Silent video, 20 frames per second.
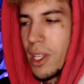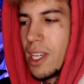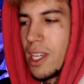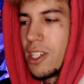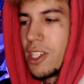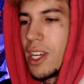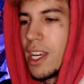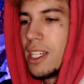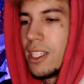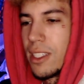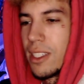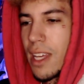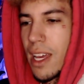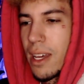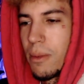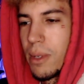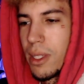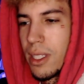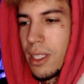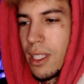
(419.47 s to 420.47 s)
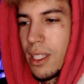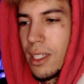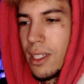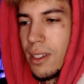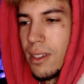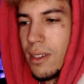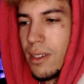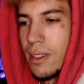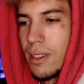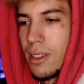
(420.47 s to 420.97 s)
changed that
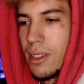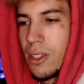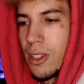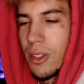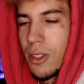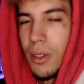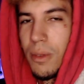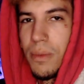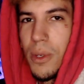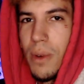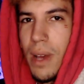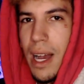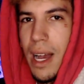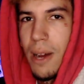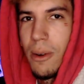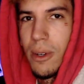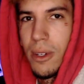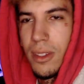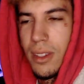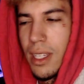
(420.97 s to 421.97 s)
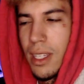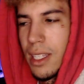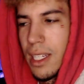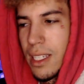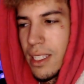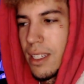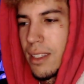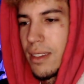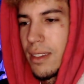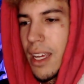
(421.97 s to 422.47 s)
within just a few hours. They
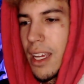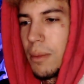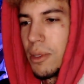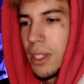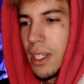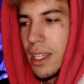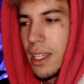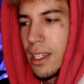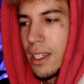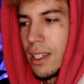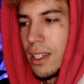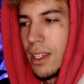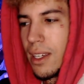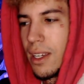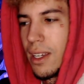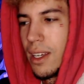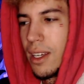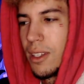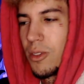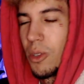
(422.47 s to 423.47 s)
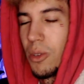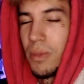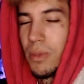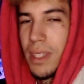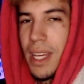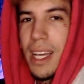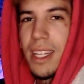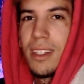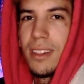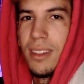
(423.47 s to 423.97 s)
like disabled it. So if
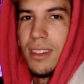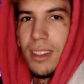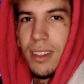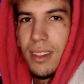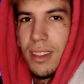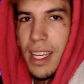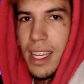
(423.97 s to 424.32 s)
that doesn't say